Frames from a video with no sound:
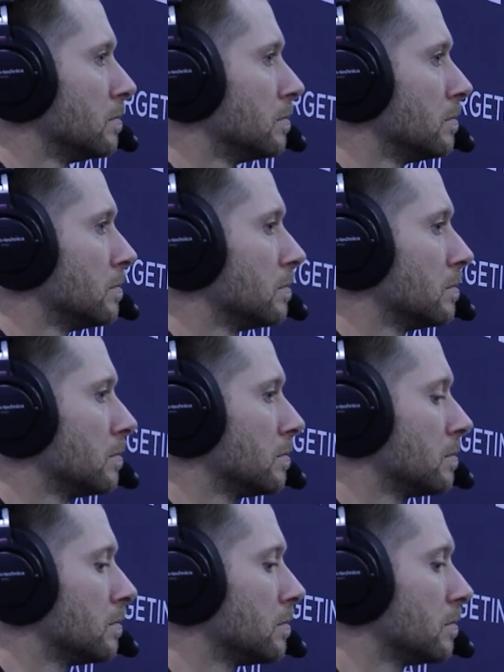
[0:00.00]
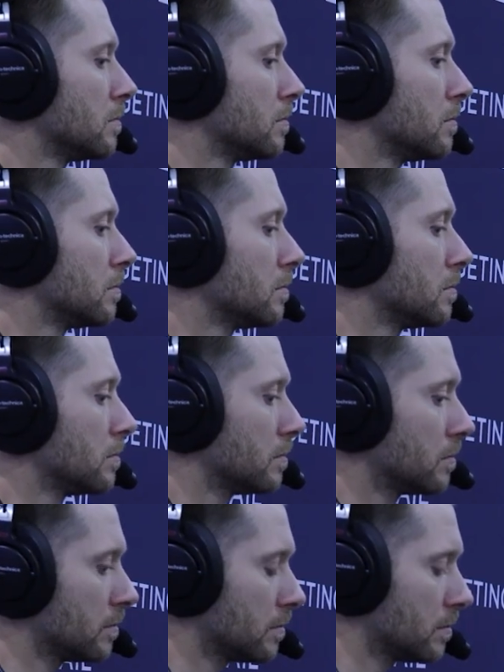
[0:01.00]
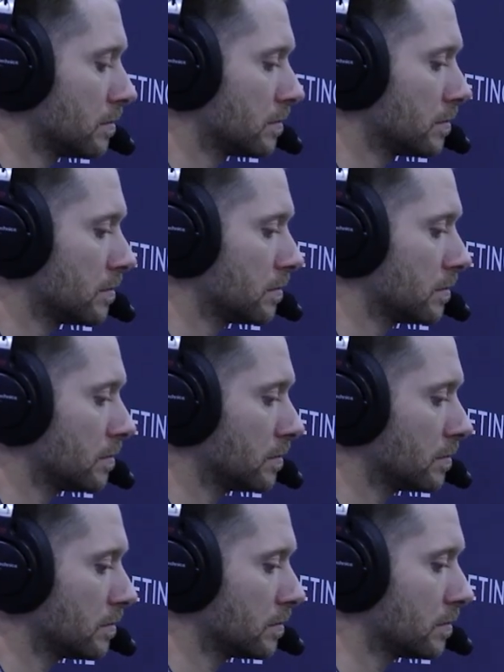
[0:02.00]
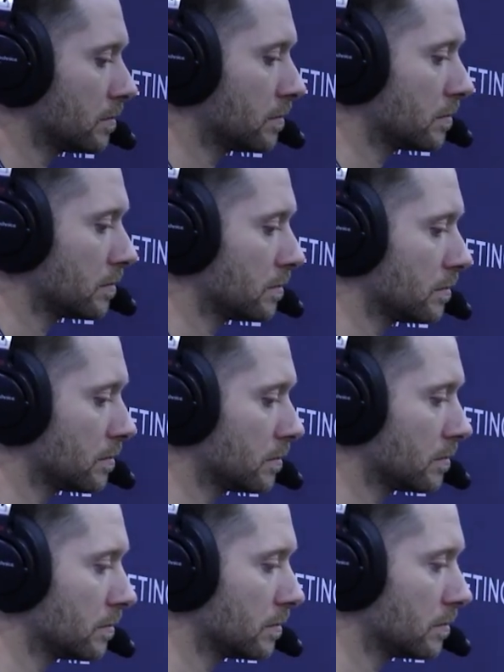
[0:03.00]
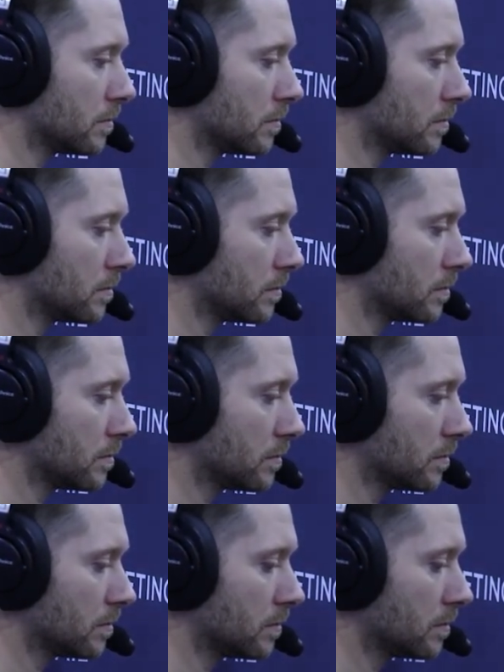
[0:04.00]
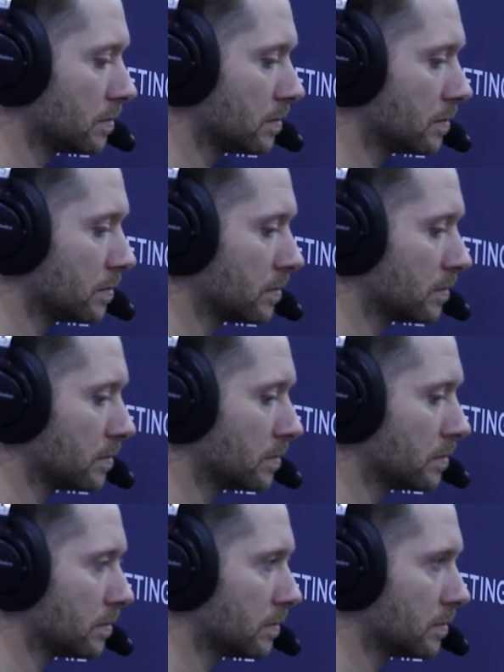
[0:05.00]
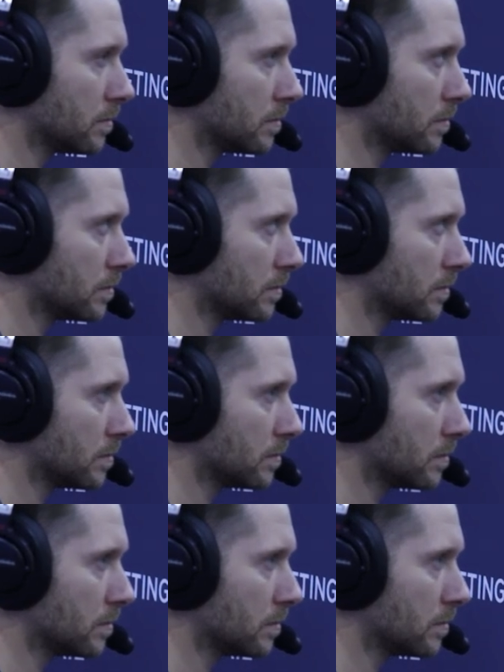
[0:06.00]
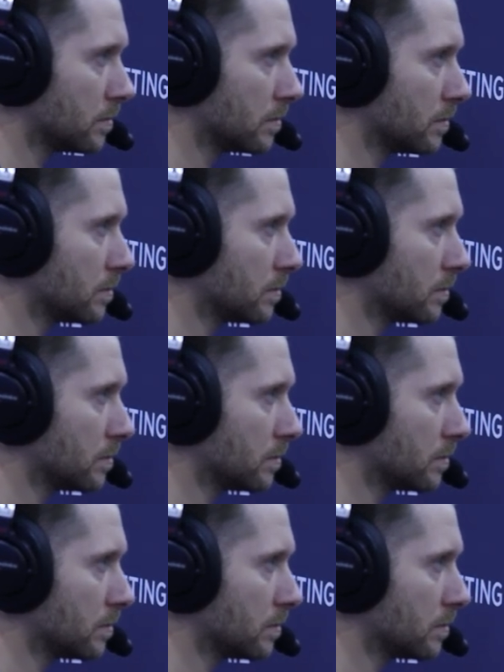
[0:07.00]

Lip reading: (silent)